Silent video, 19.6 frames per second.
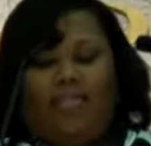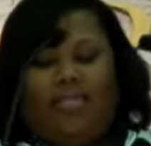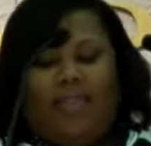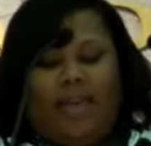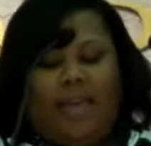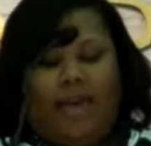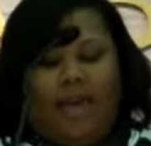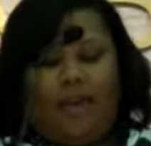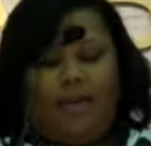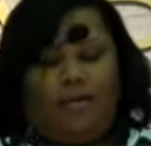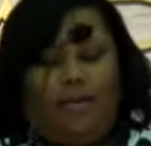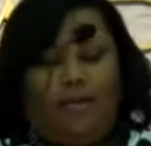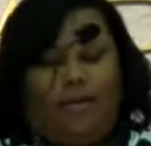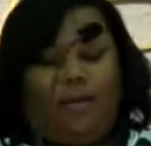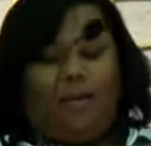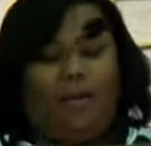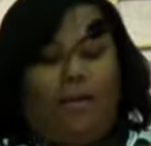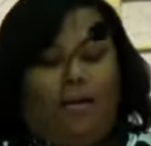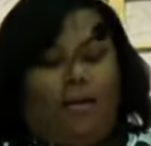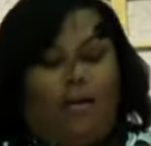
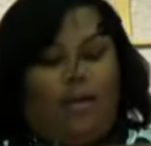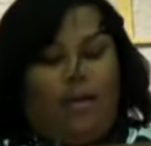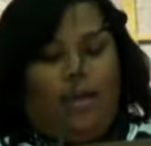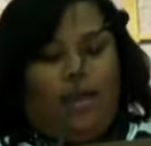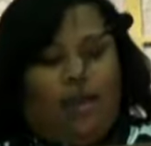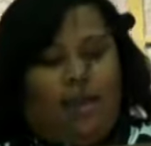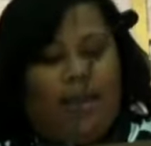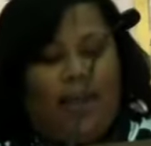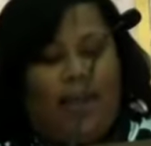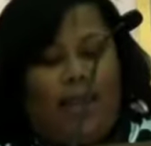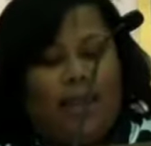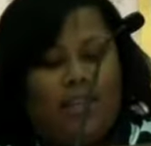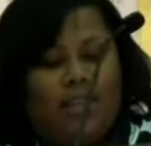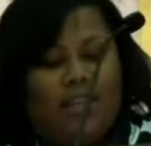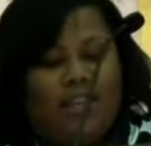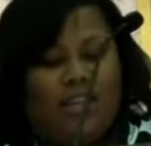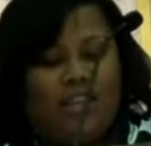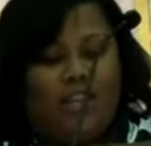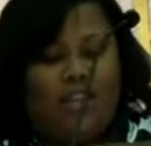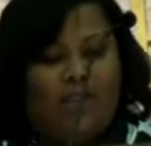that in
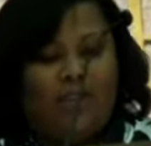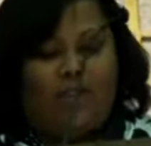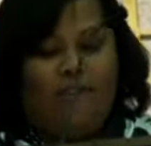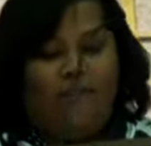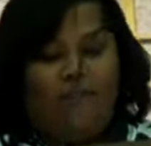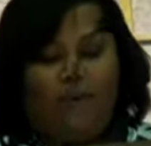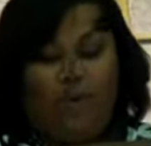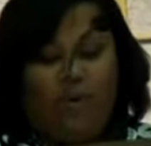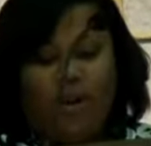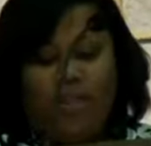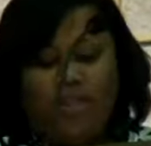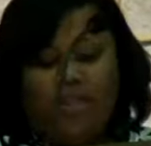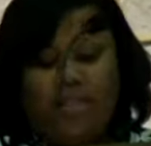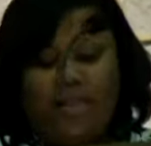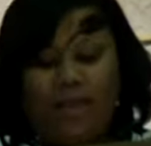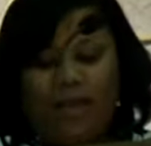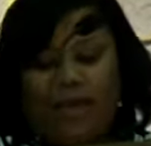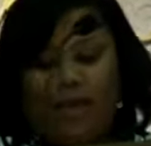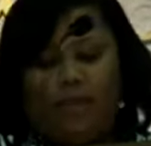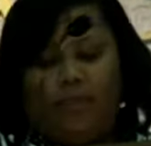Exodus
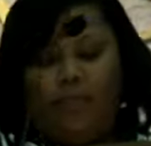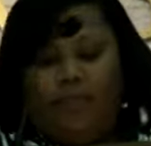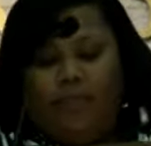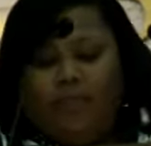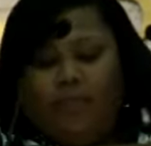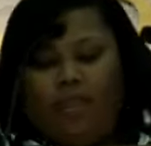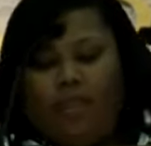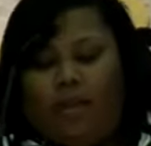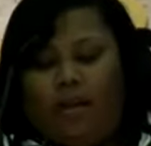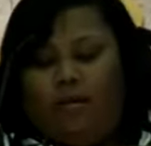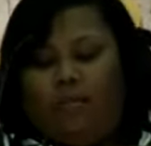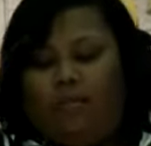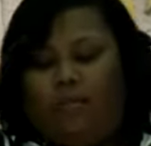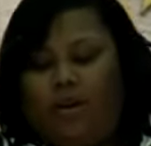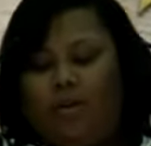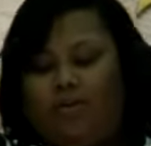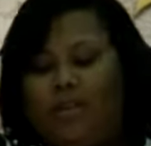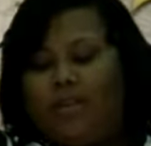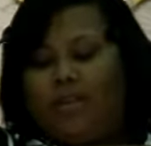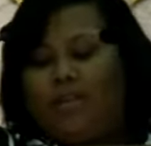4:10,
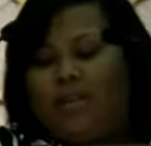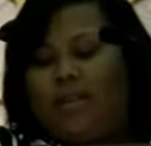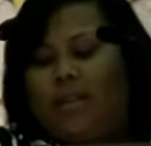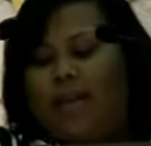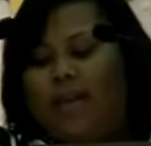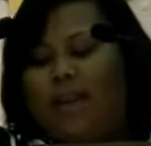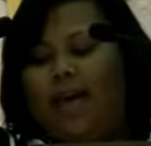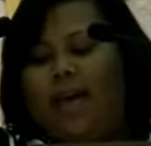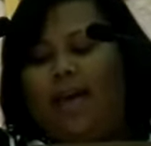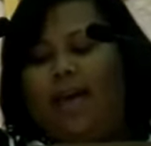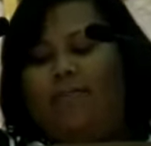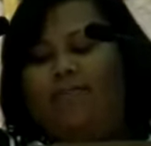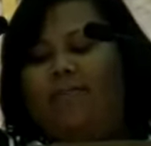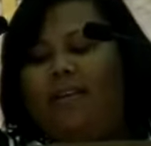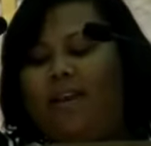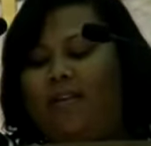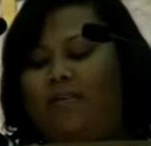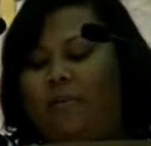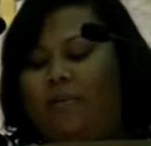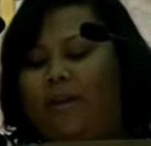Moses said, I have
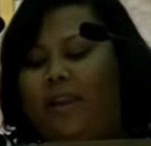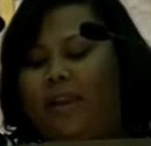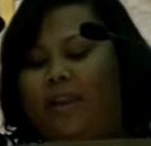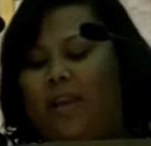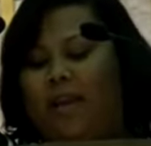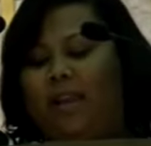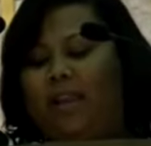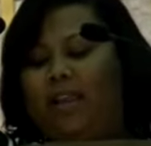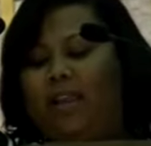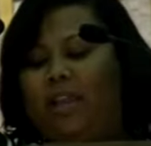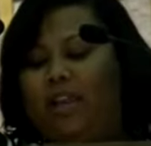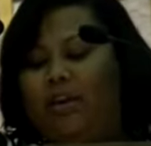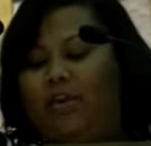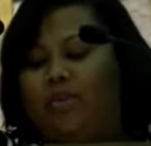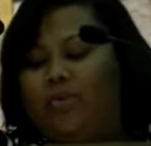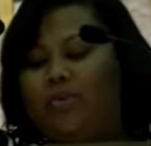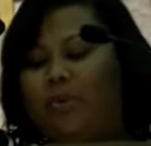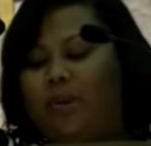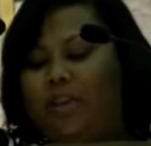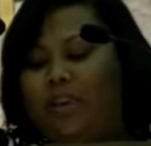never been elegant
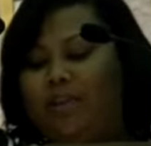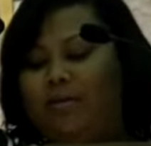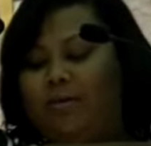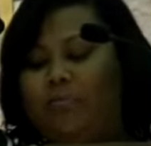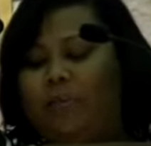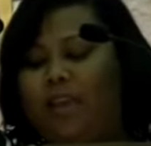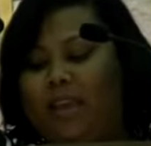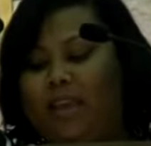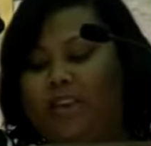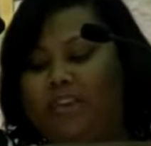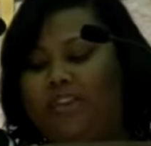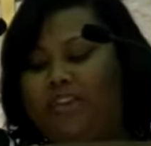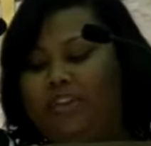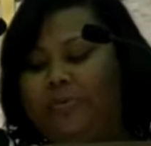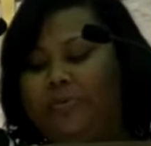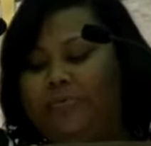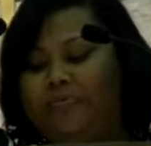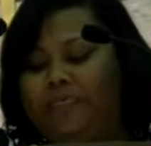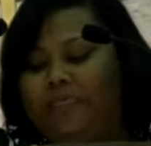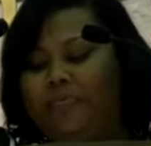of speech,
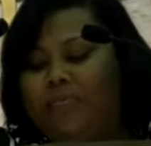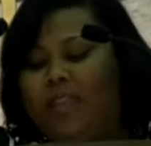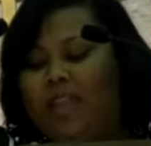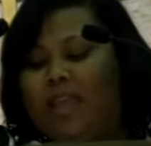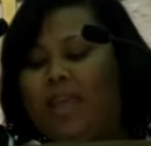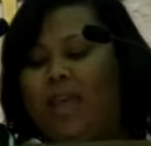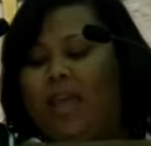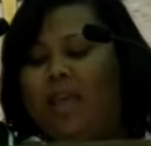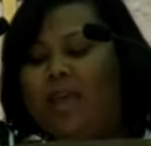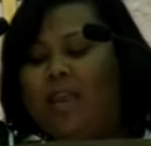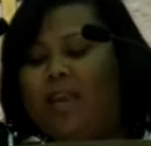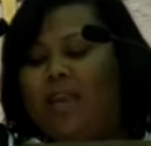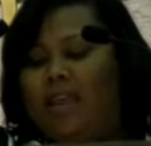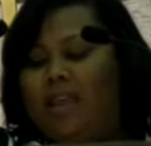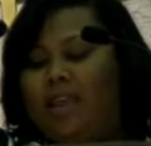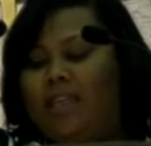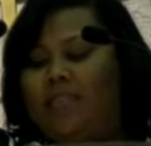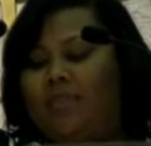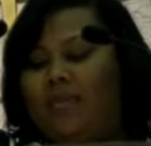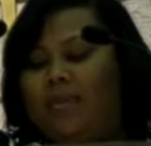
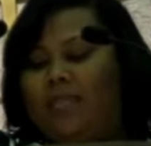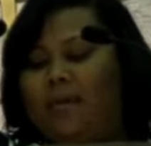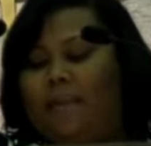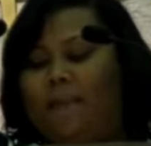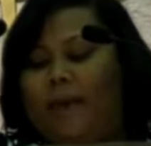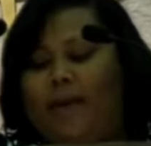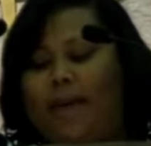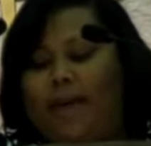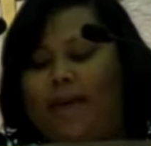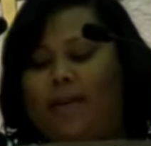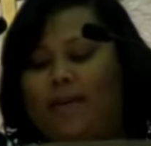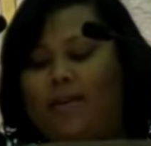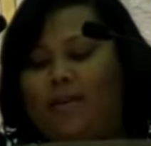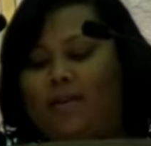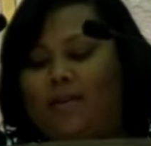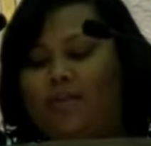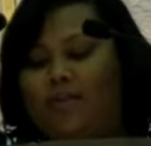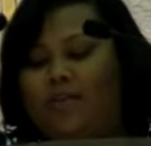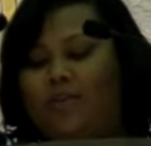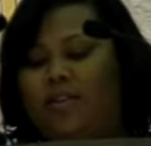neither in the past
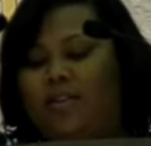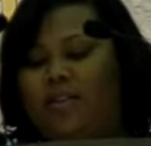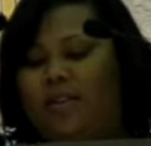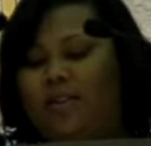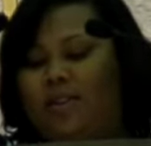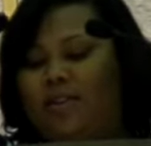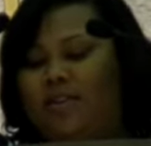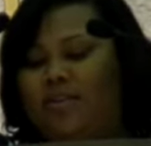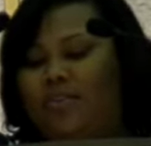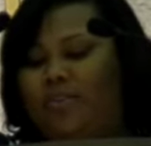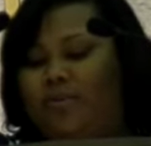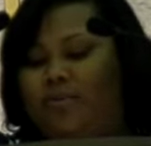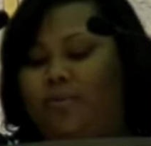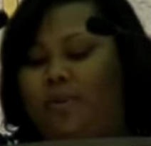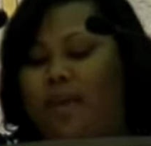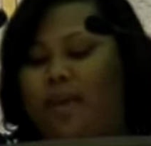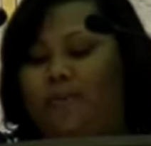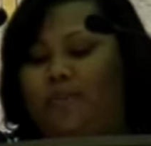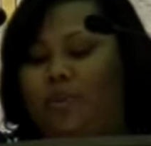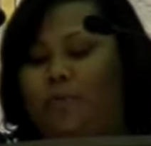nor since you
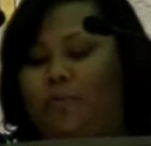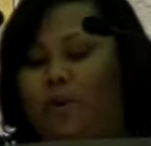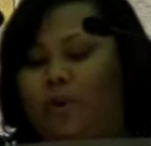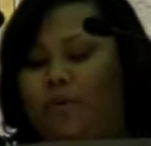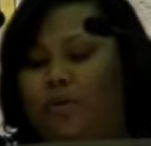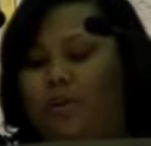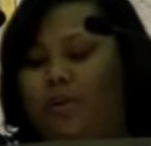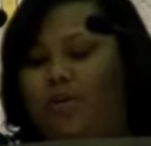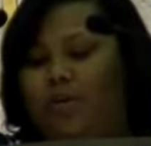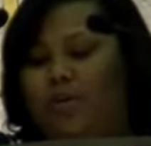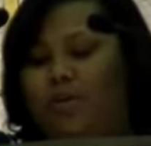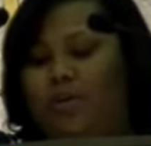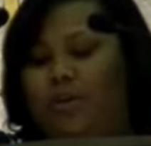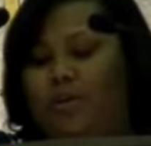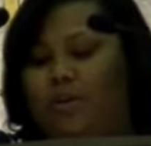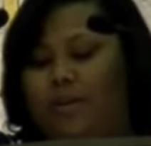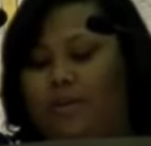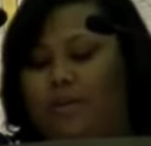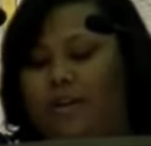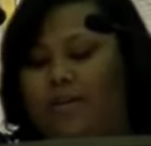have spoken to
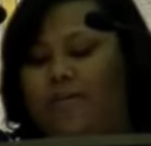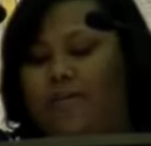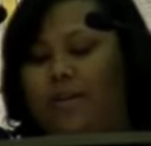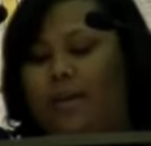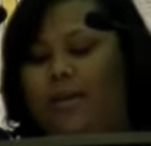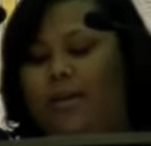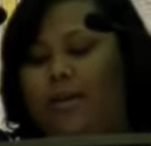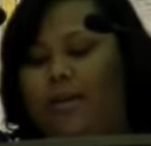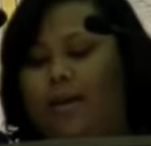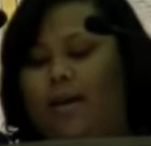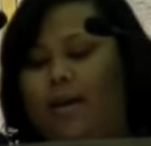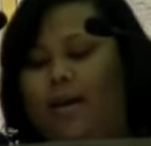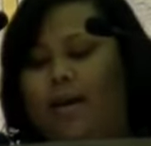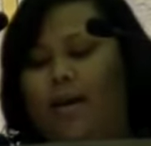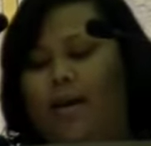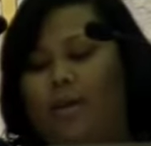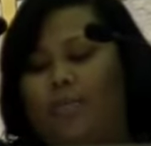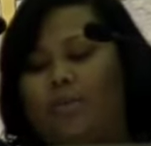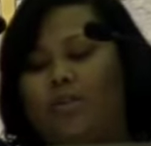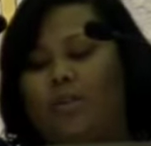your servant.
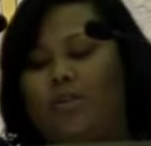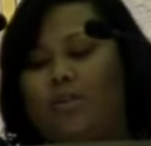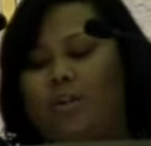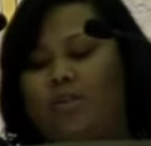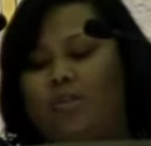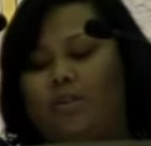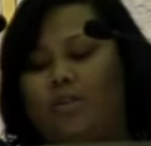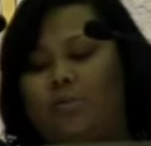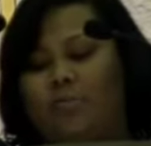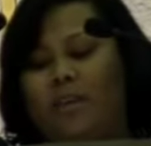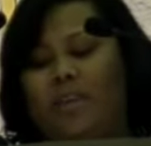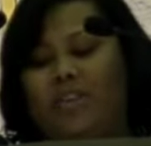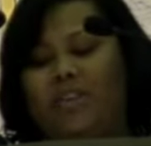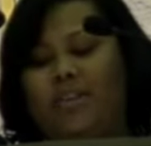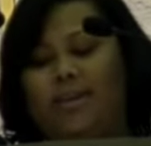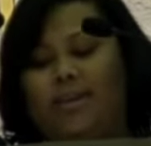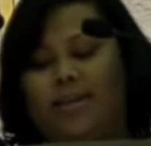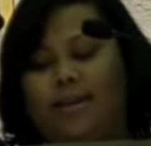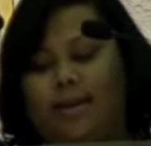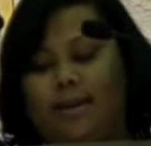I am slow of speech
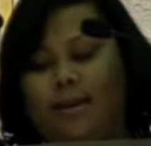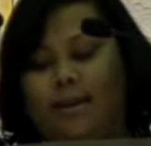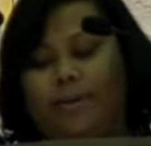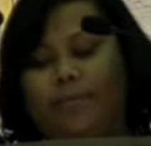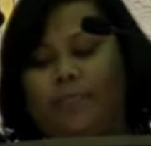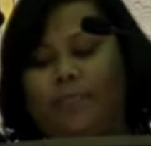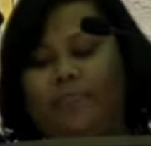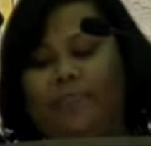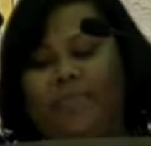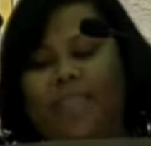and tongue.